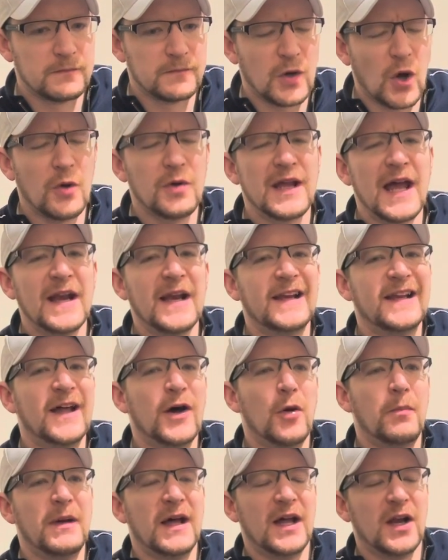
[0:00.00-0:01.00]
I'm getting a
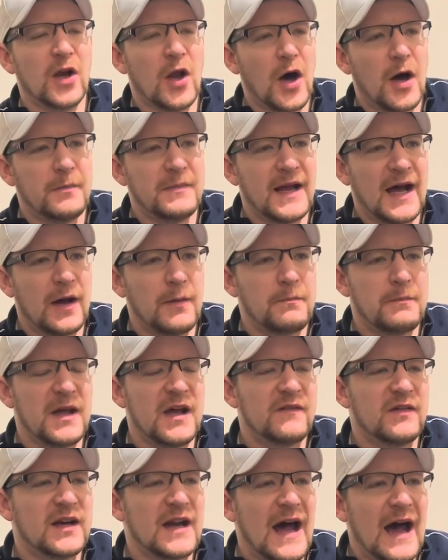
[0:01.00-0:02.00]
little bit of lime now, a bit of an